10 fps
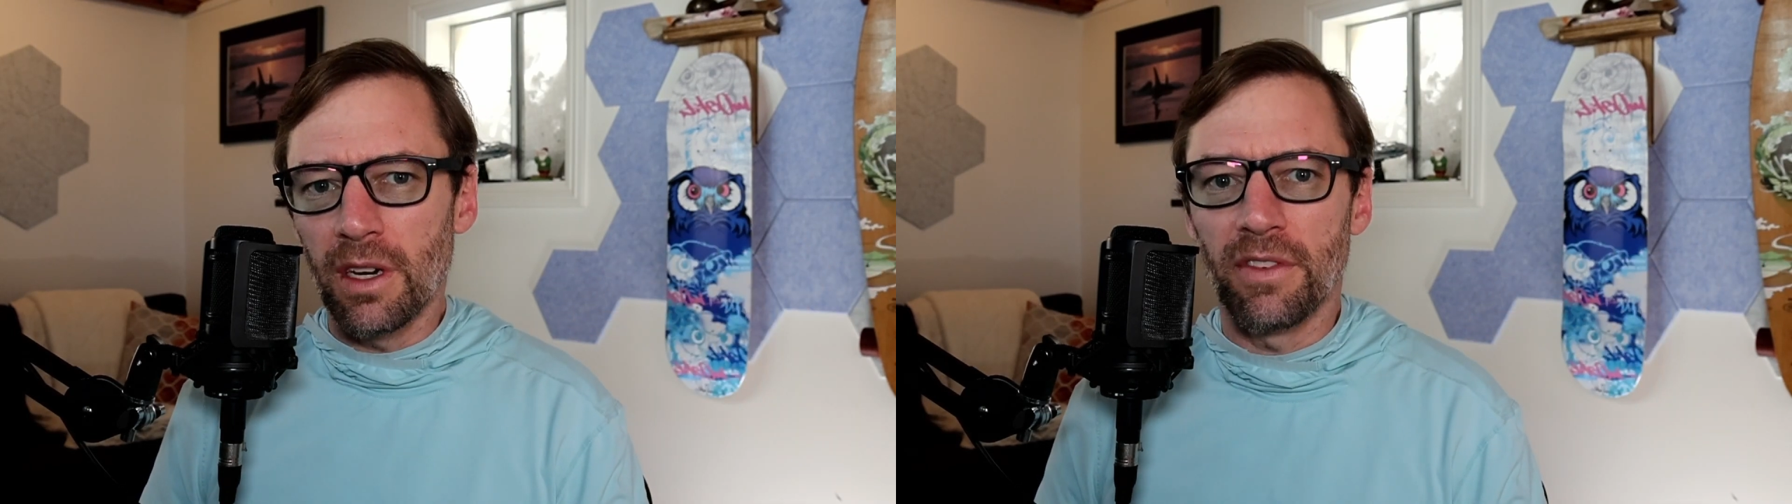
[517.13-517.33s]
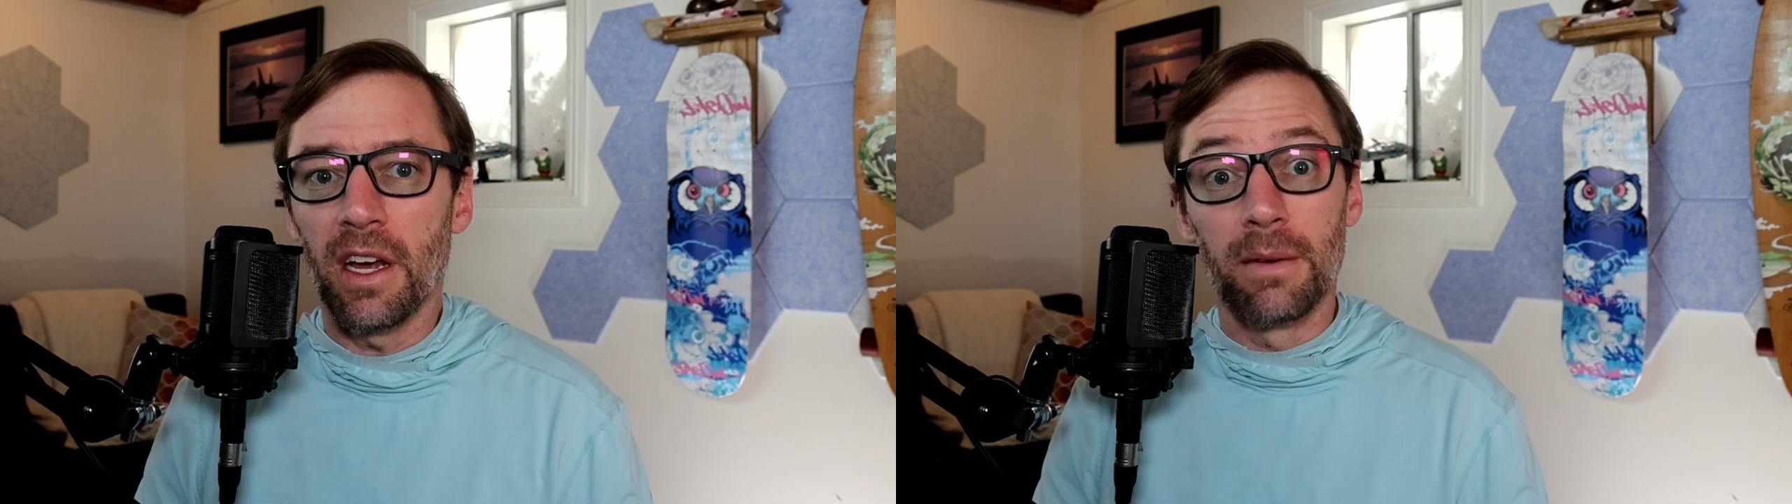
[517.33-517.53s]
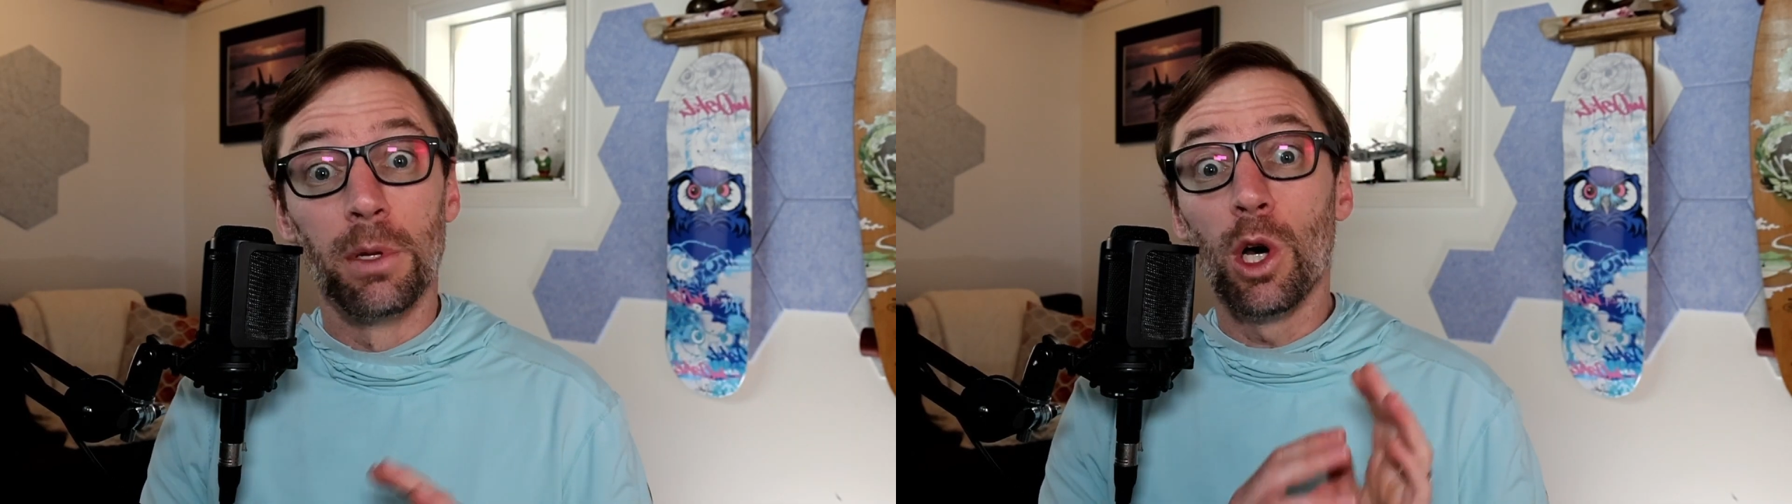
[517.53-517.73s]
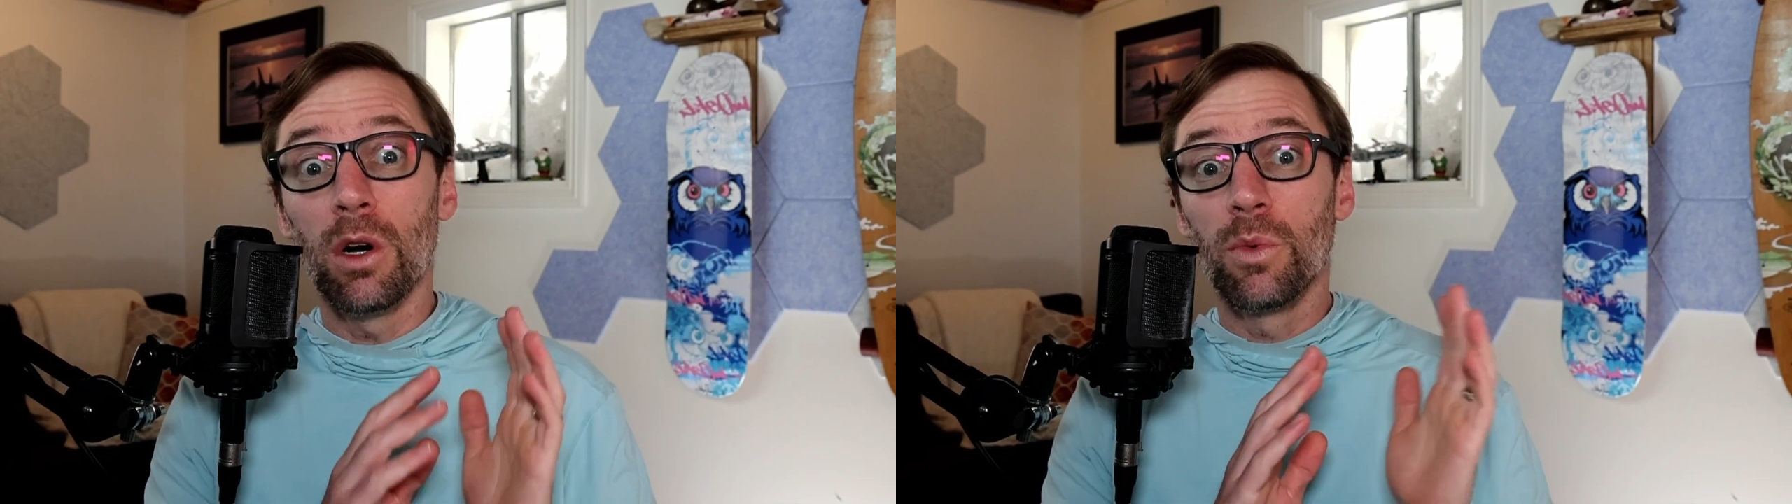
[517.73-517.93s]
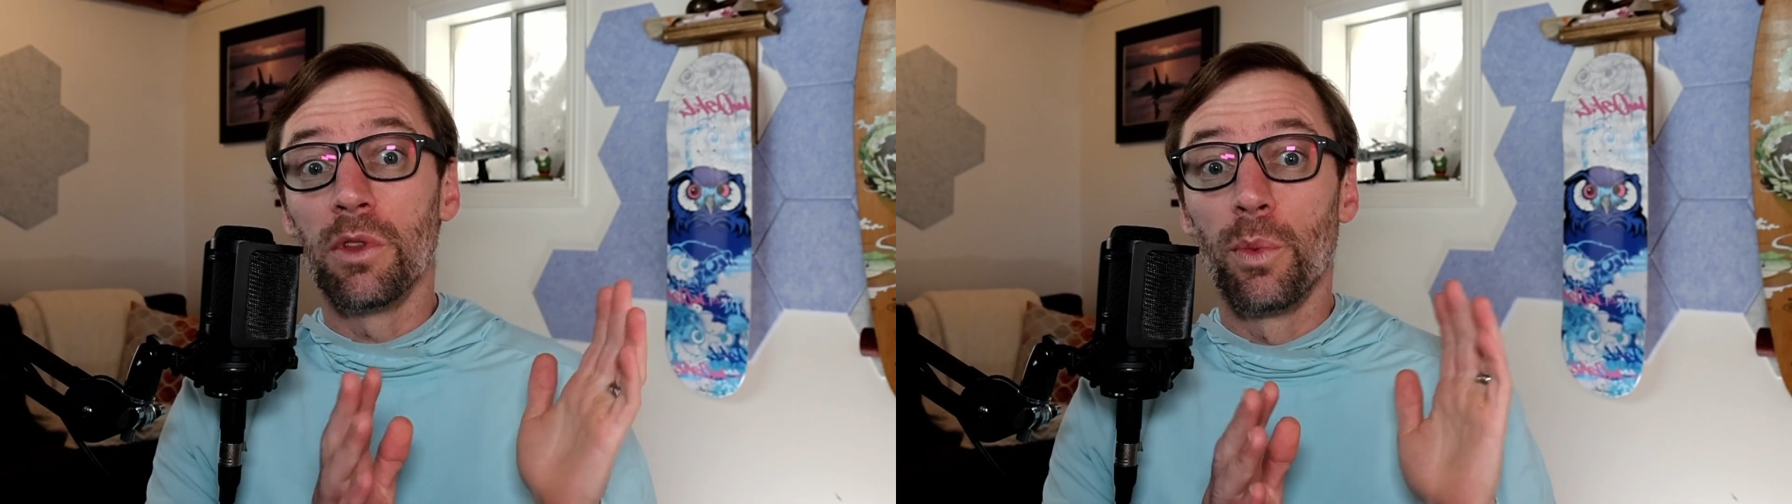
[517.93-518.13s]
I've got a
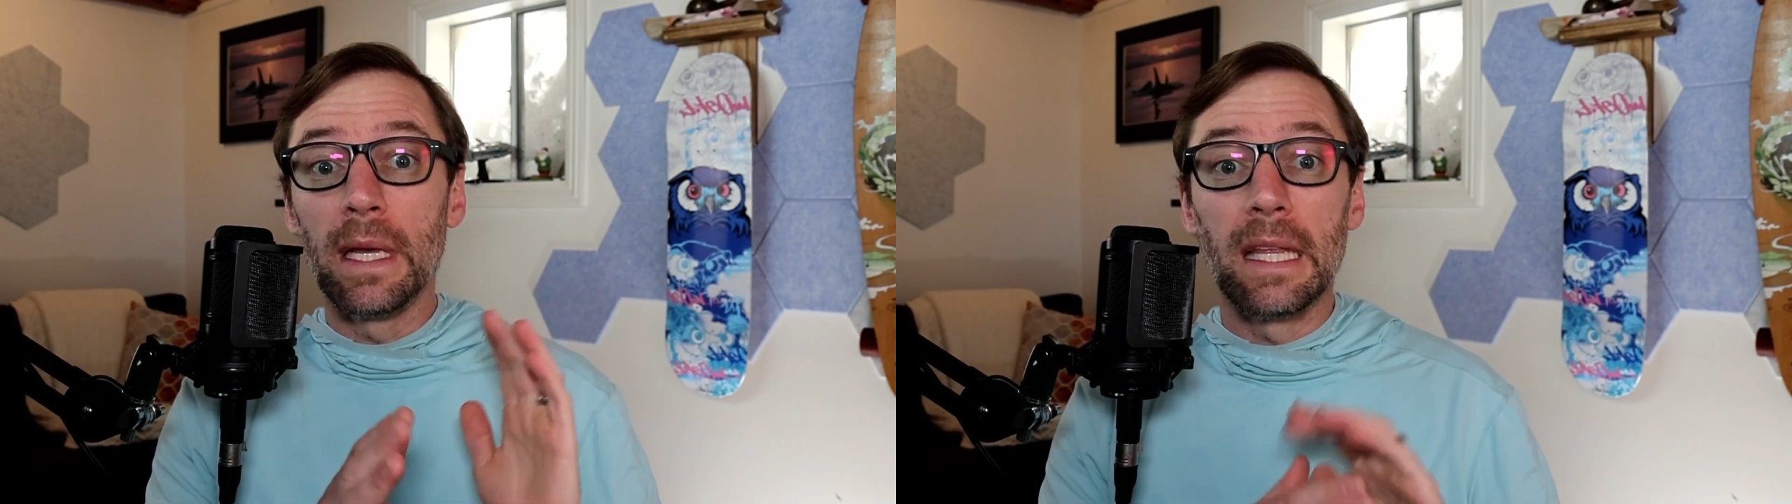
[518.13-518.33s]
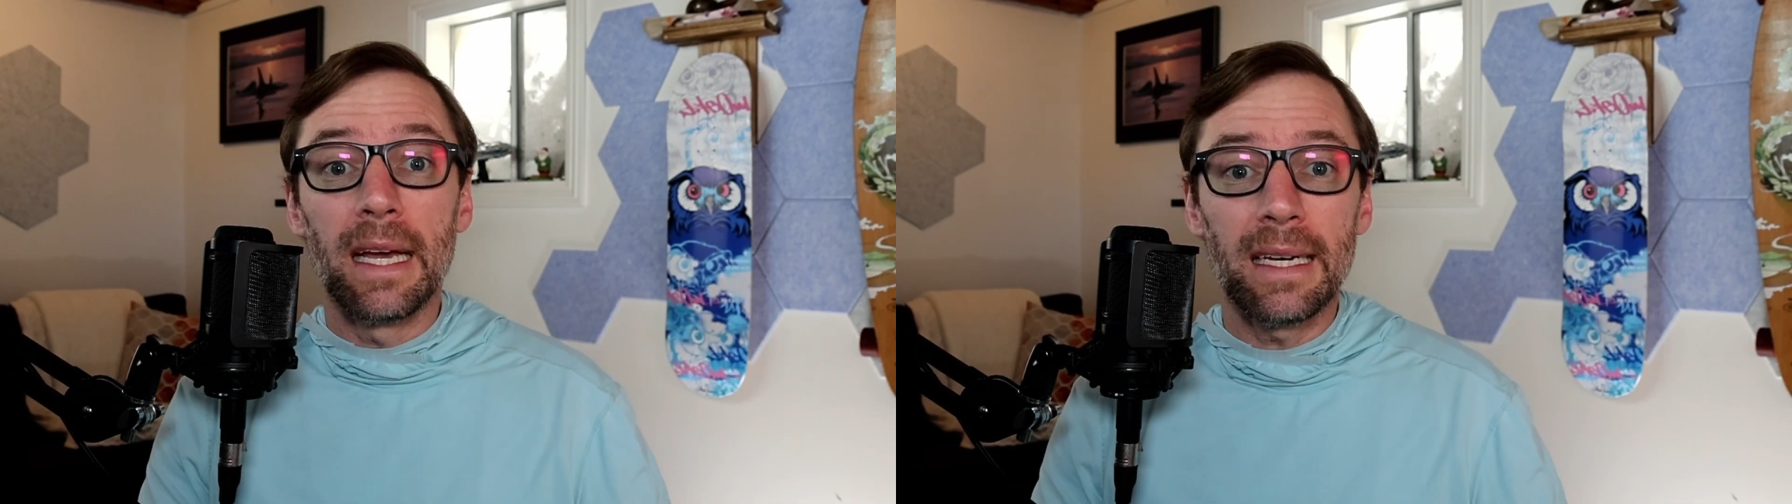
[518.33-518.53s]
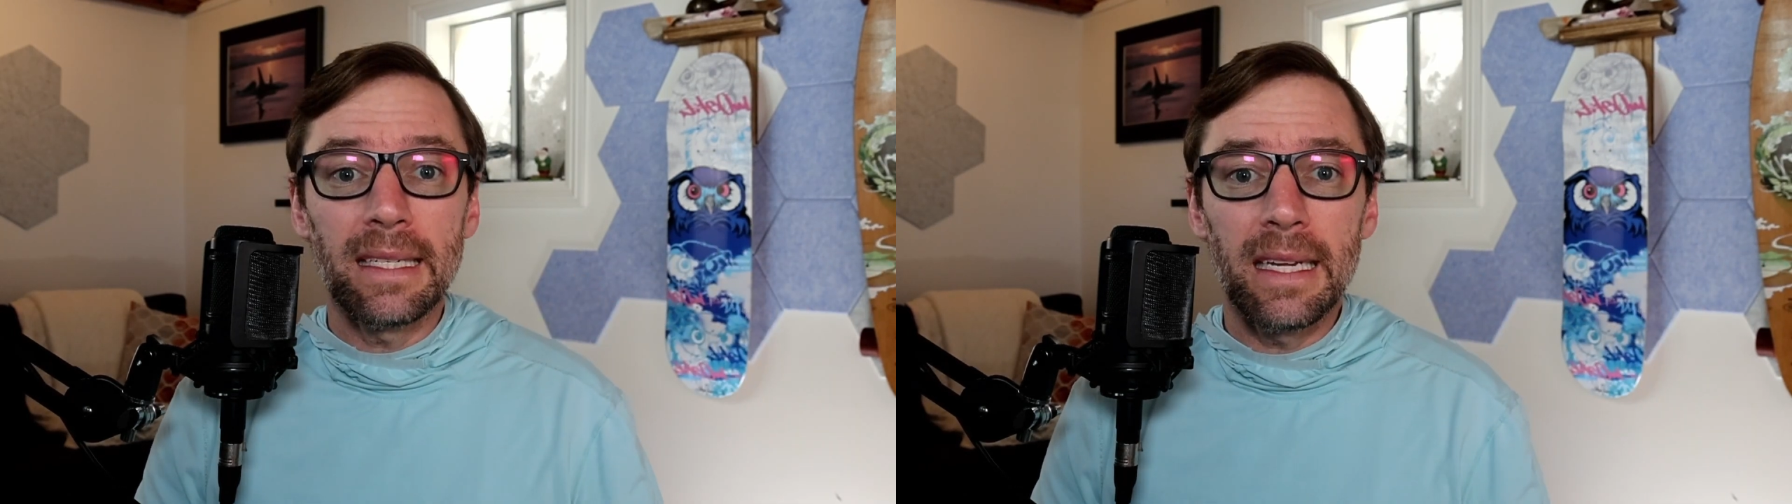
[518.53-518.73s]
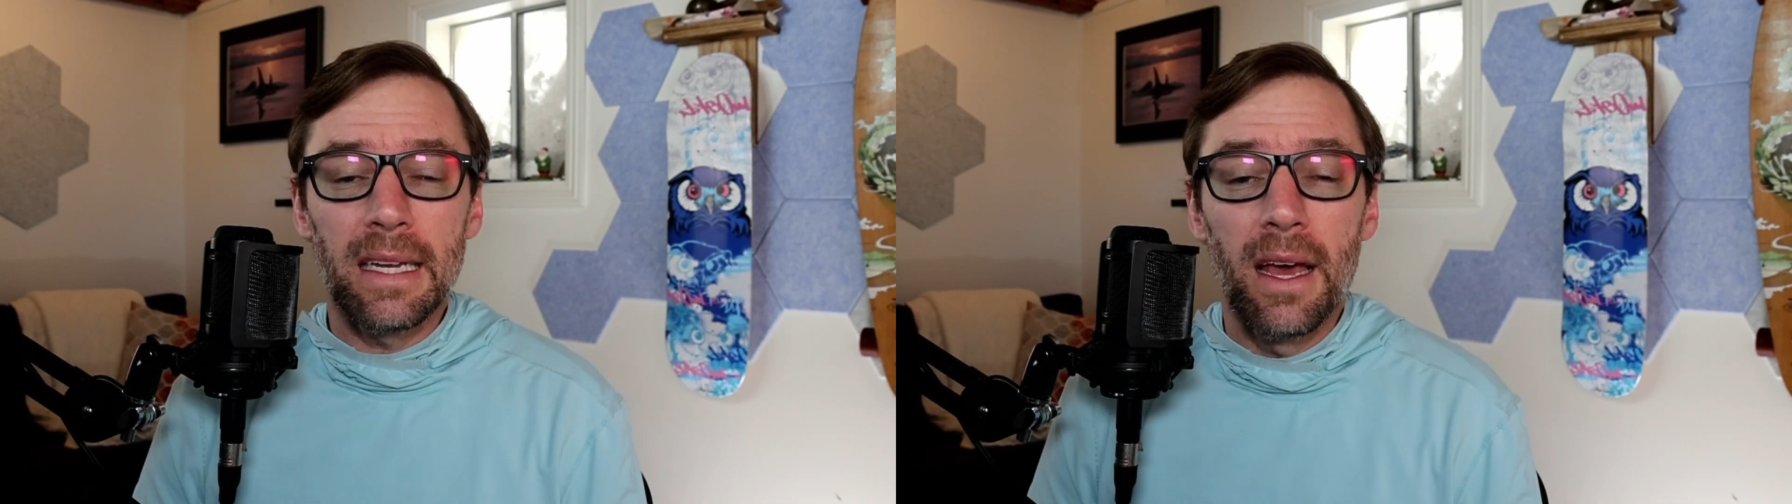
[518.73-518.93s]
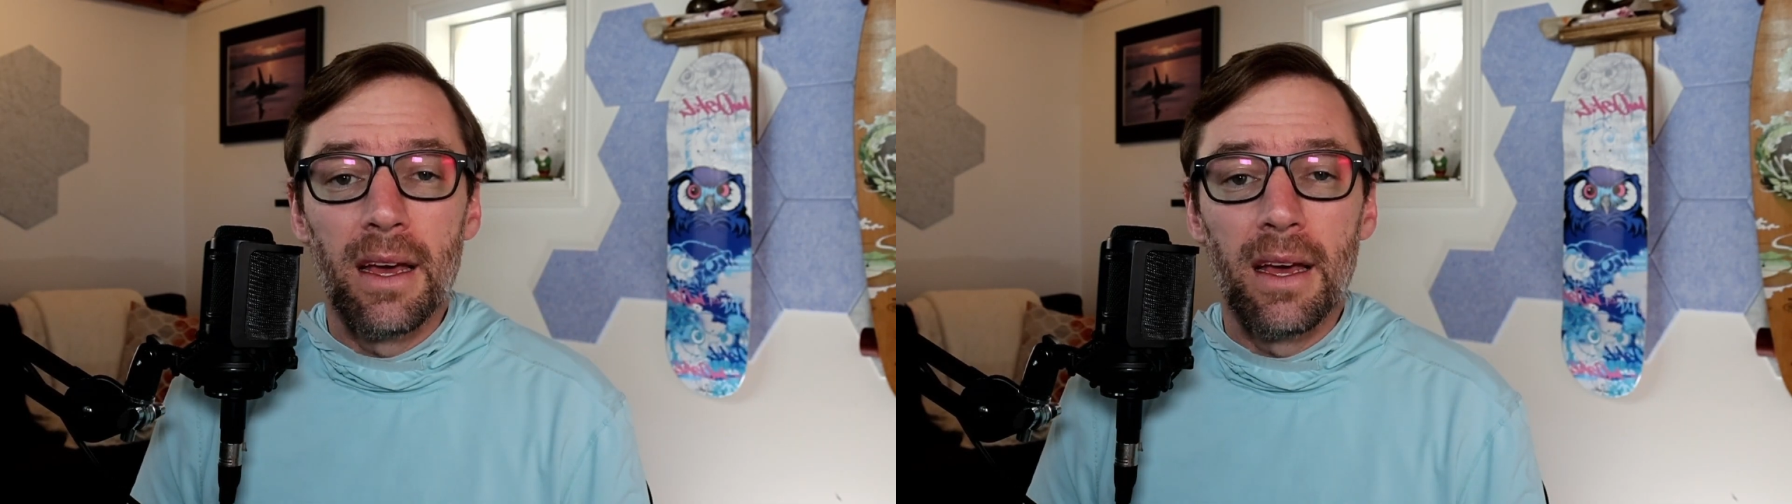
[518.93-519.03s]
blog with weekly content.